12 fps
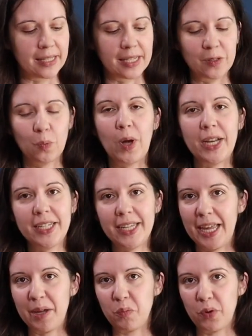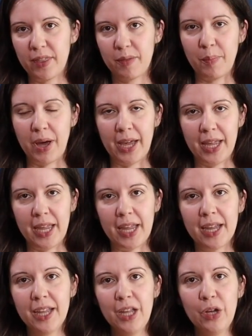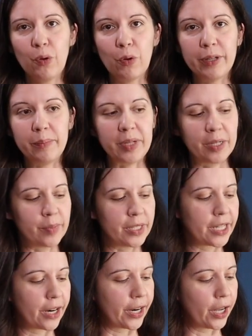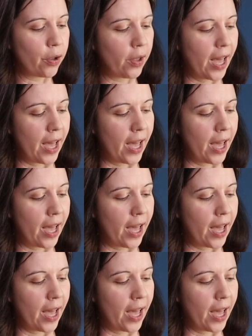This one came with my golden bead material.